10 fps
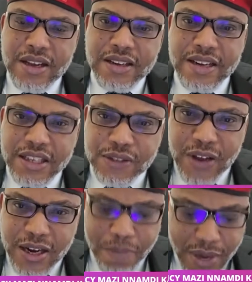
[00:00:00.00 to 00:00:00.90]
this
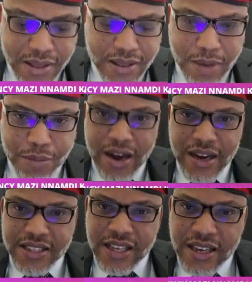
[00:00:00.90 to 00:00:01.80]
very myth that
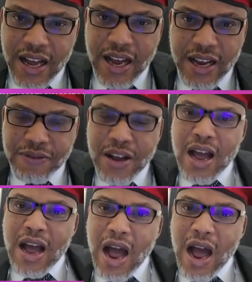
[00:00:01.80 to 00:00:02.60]
Buhari is alive